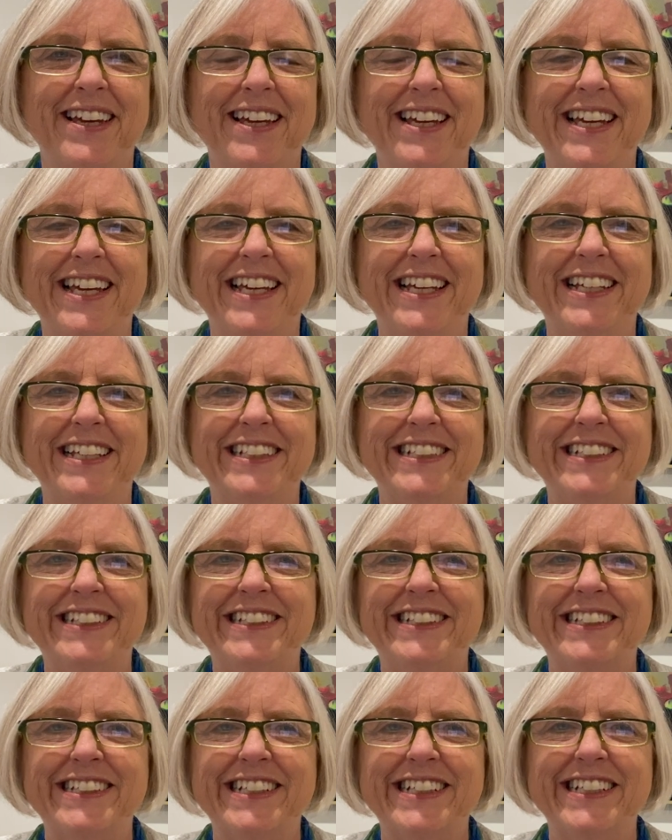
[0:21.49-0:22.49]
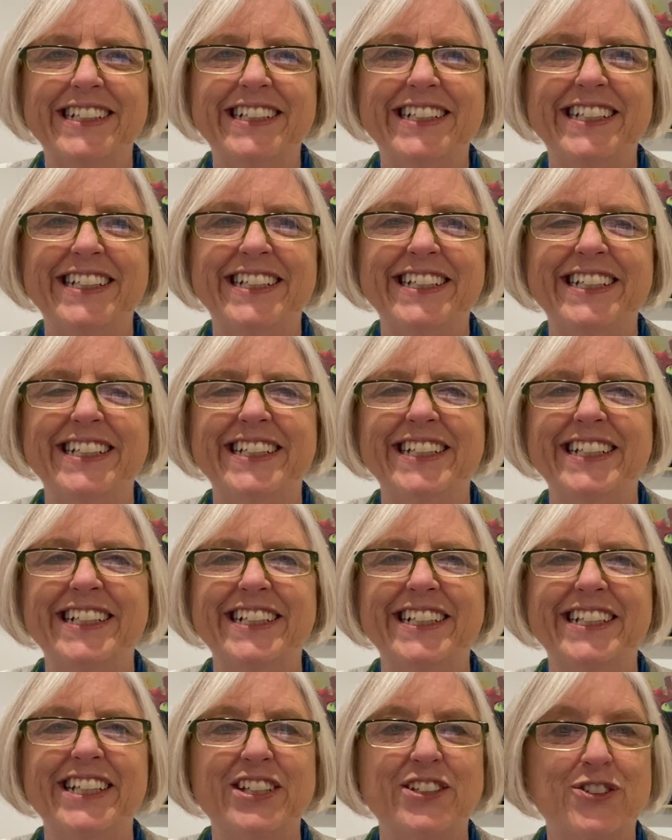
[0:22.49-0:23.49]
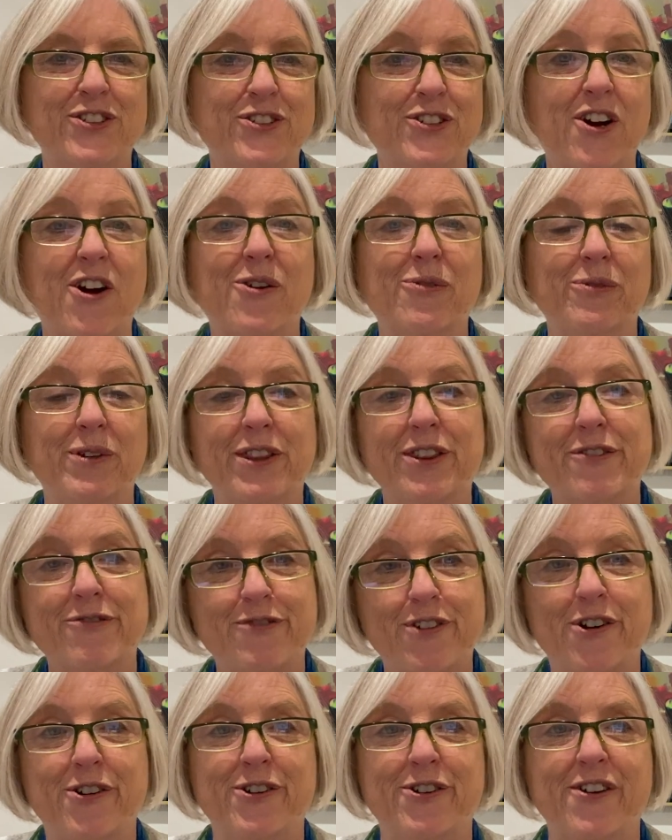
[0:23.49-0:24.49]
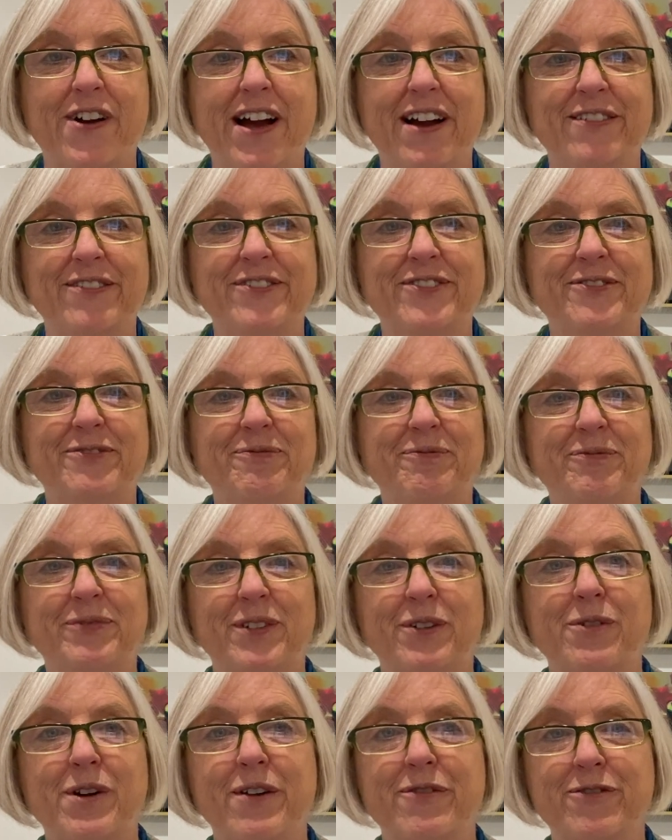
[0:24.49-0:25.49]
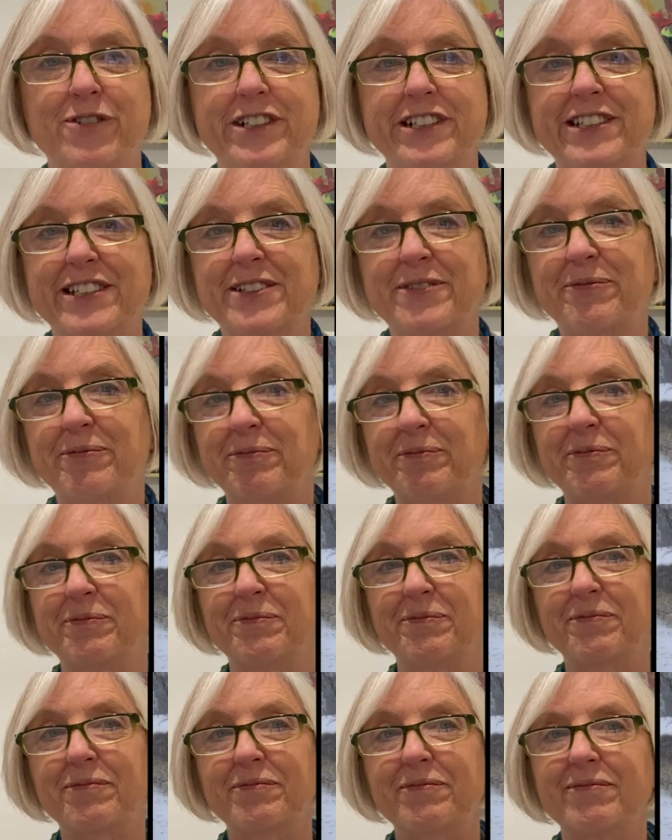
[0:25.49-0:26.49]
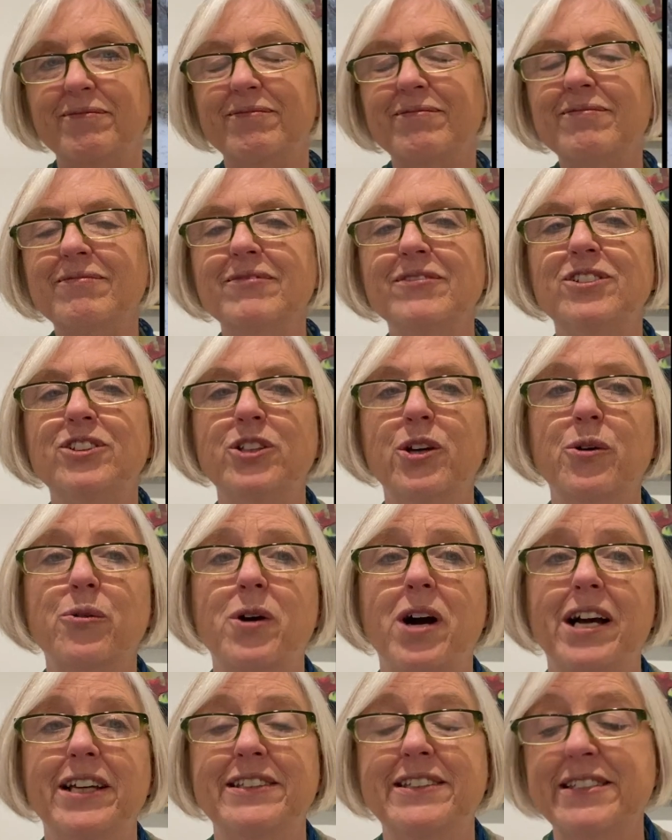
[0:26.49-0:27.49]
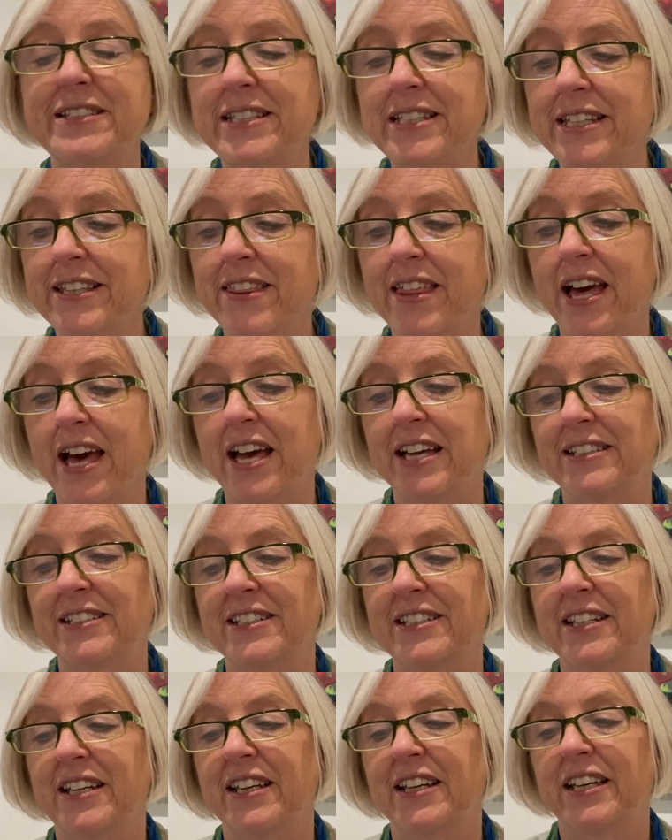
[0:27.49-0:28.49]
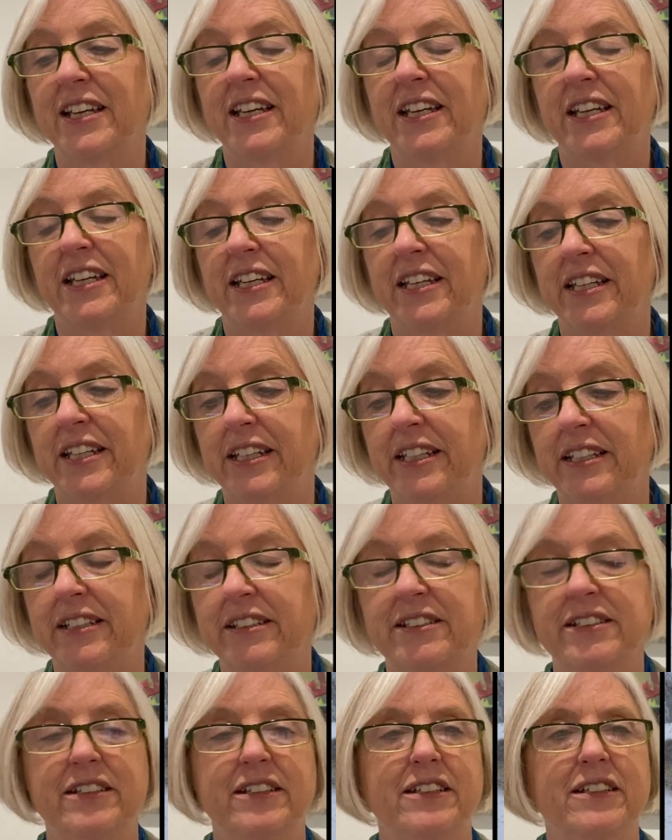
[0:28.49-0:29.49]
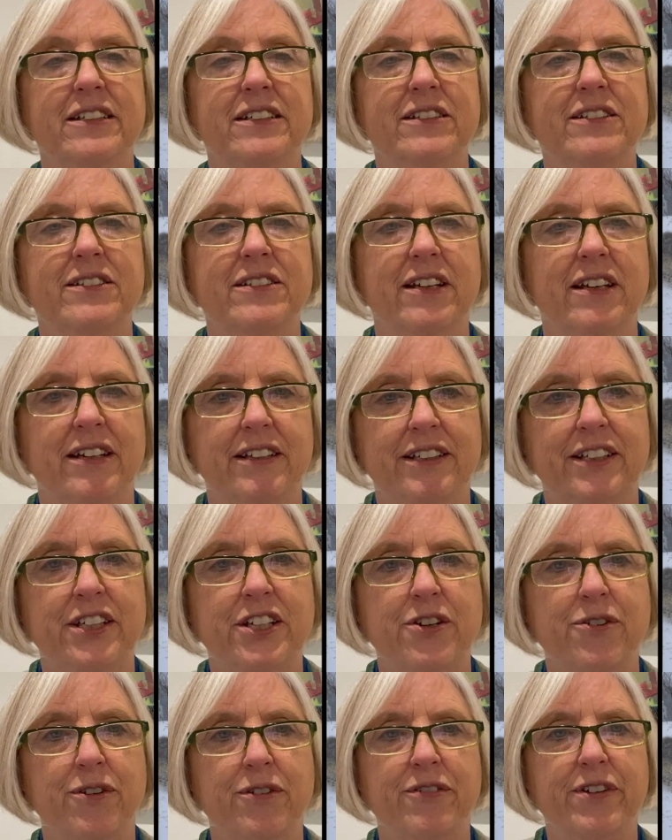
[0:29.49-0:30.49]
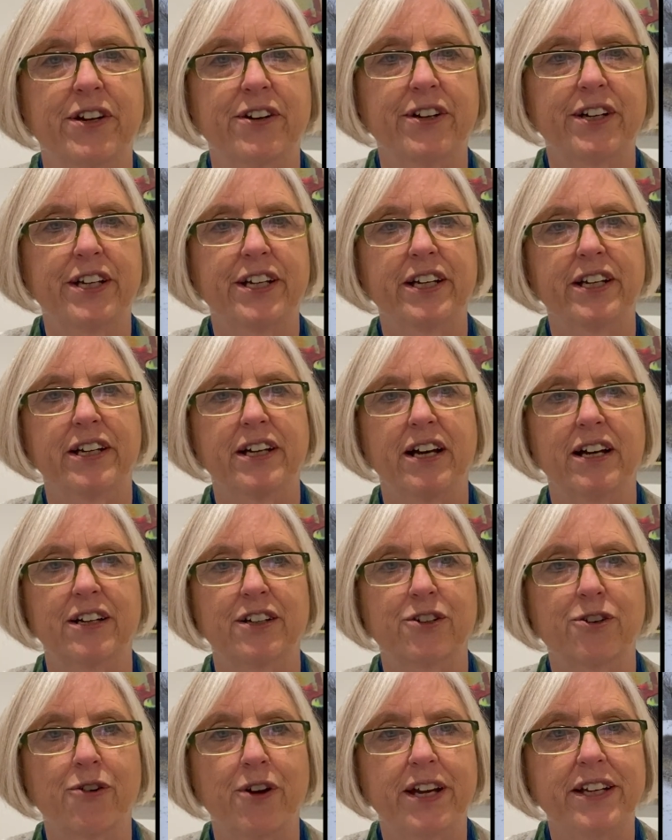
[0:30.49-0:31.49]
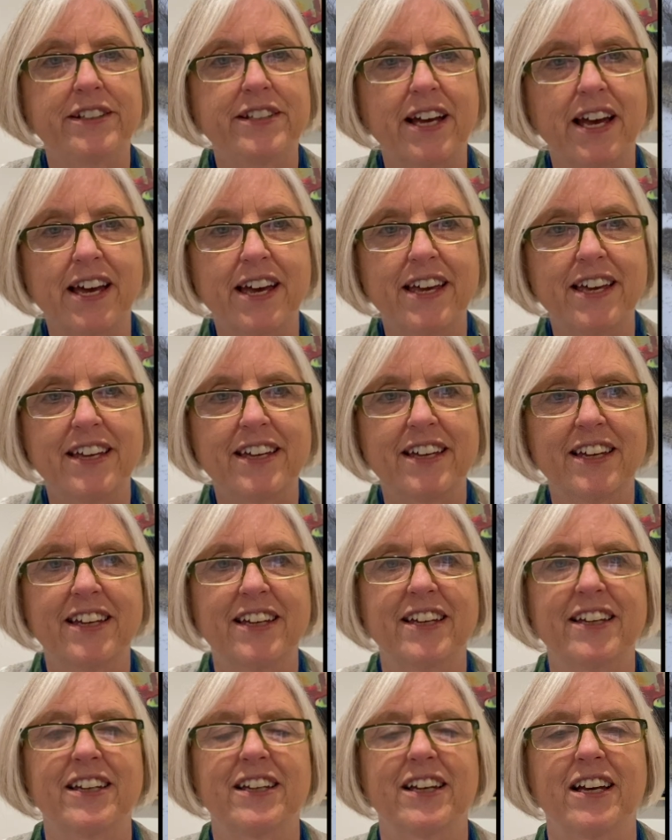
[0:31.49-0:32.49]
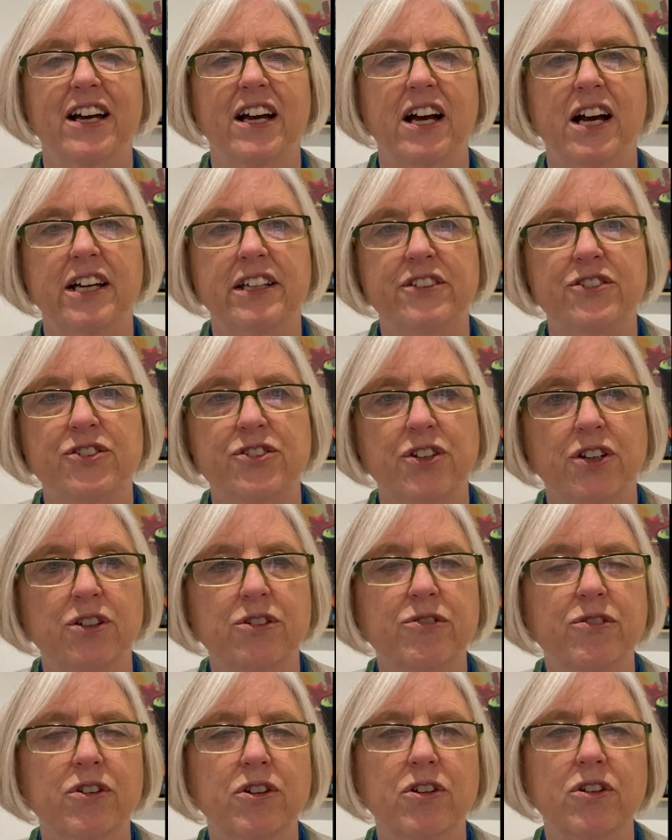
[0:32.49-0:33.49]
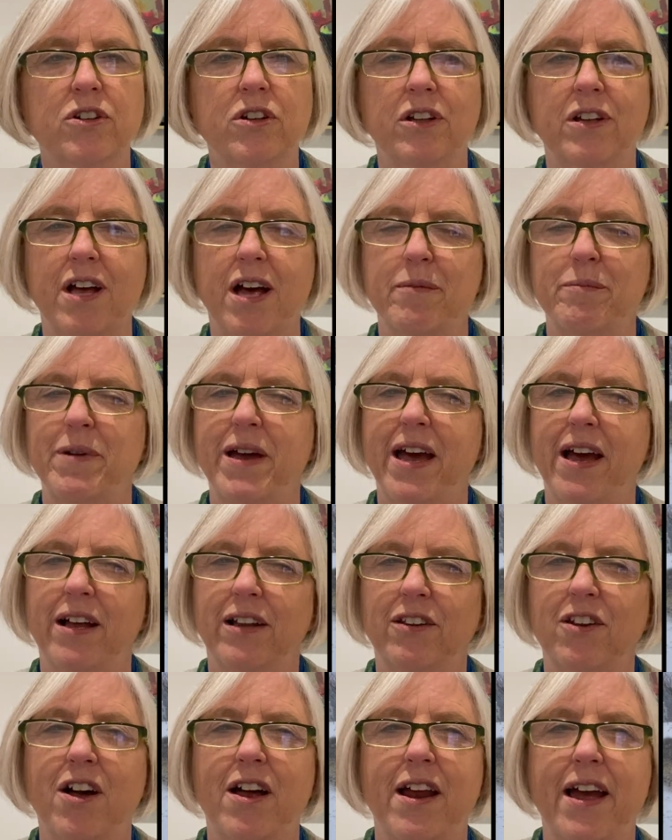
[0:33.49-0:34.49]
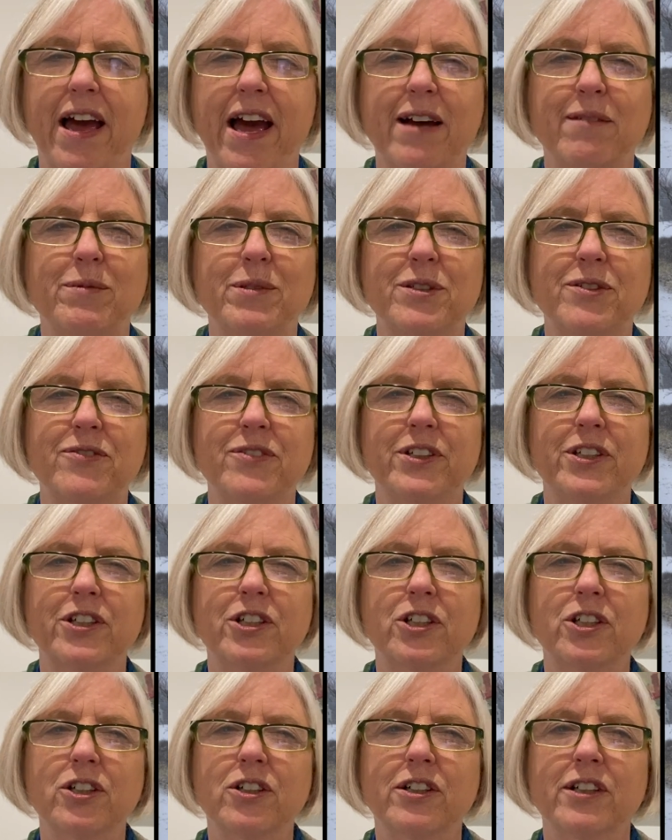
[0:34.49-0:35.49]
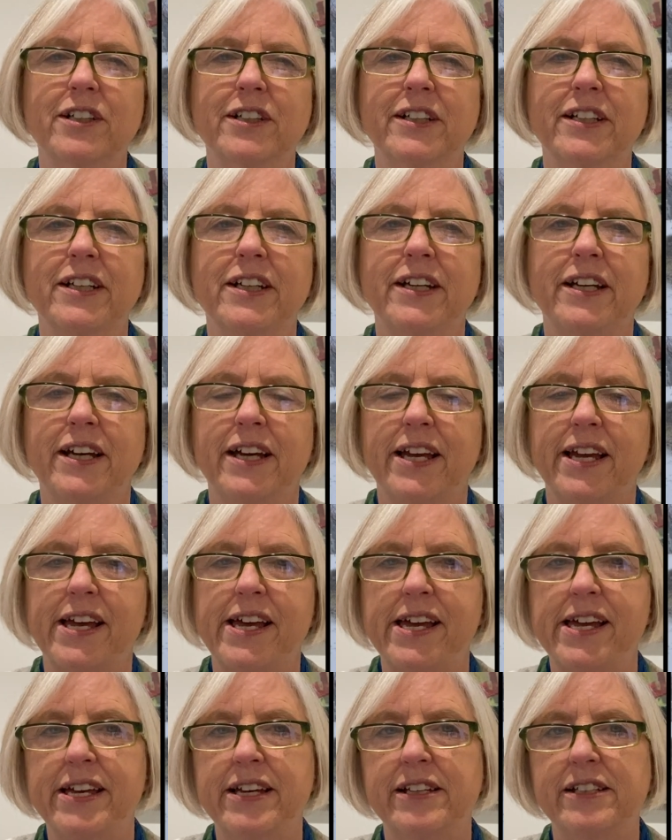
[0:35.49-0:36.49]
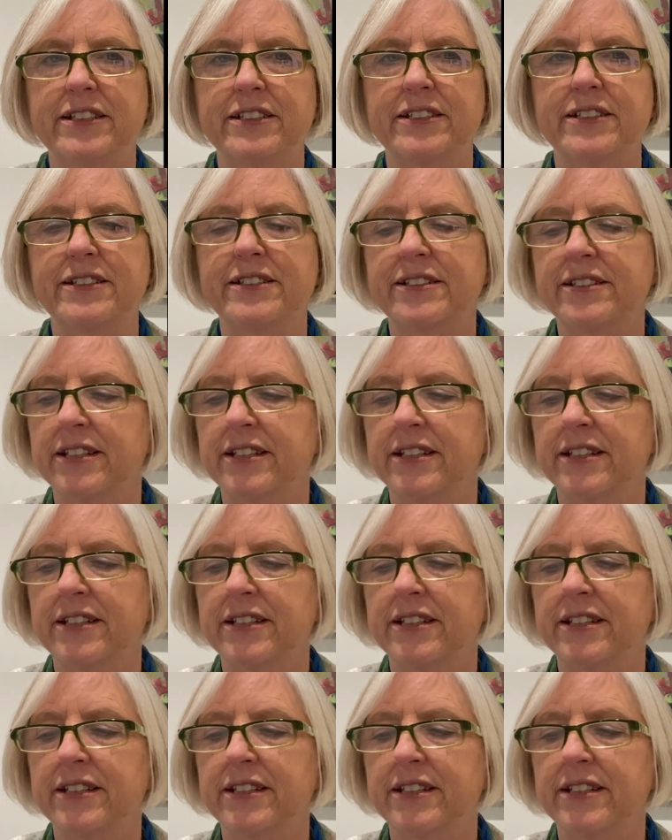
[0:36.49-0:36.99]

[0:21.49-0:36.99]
And let's start with the photograph, the reference. So I see that it is, you know, a very gray day, iced over, a lot of atmosphere. And